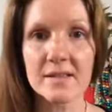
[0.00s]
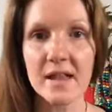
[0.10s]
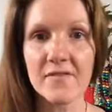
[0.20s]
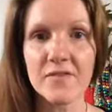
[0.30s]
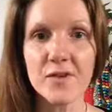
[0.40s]

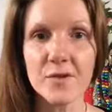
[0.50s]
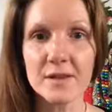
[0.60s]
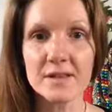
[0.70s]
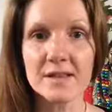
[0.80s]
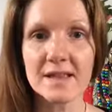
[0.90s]
If you
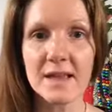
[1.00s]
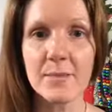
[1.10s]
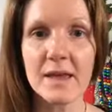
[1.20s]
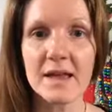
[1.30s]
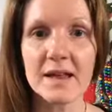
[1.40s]
can see
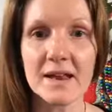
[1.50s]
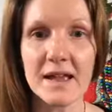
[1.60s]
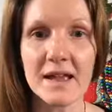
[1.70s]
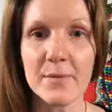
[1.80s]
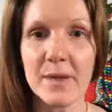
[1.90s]
me and
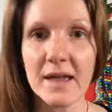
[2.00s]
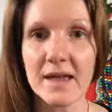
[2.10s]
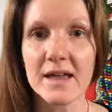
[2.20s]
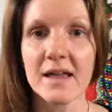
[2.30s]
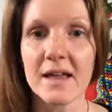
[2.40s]
hear me,
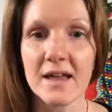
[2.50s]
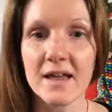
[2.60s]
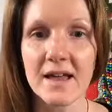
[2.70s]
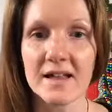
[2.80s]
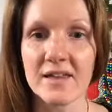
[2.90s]

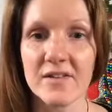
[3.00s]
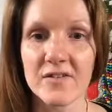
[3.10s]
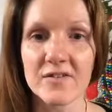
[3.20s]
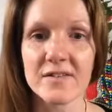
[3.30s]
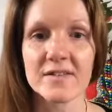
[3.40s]
can you
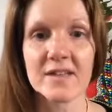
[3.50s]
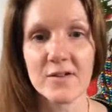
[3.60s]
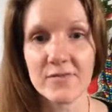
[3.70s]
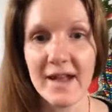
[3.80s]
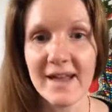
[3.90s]
just...
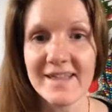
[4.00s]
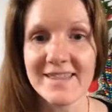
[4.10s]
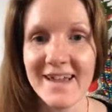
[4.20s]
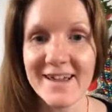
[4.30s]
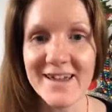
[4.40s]
Great.
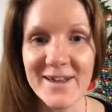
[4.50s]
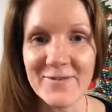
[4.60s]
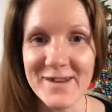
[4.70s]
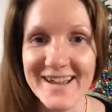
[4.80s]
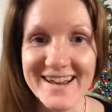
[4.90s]
Thank you,
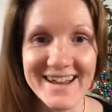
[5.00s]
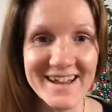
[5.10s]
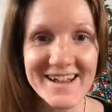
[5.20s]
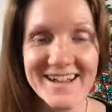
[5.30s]
Nina.